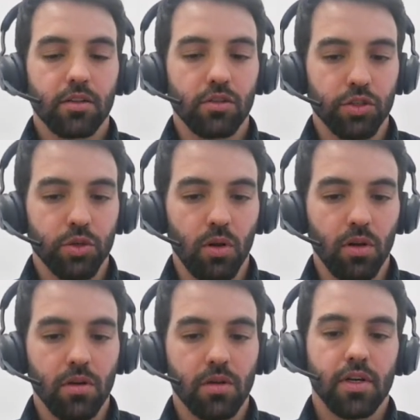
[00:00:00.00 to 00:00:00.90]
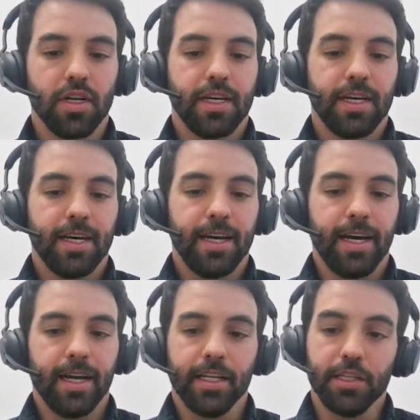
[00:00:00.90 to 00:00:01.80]
controller,
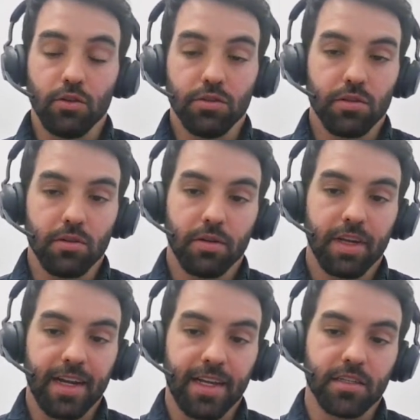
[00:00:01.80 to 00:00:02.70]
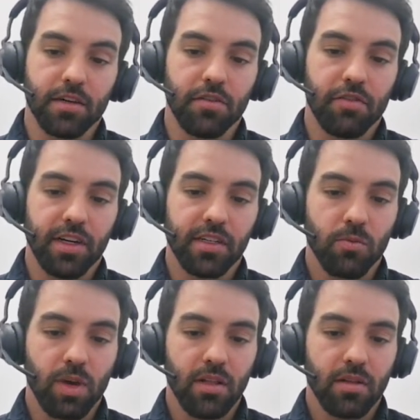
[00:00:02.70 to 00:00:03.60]
and it's also KNX certified
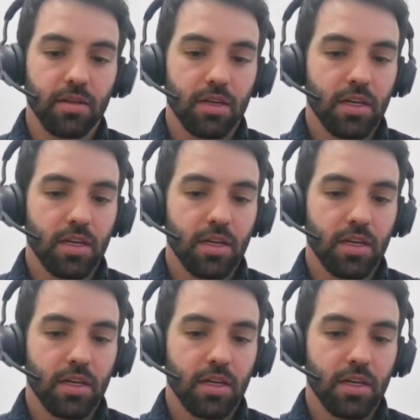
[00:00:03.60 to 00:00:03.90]
as well.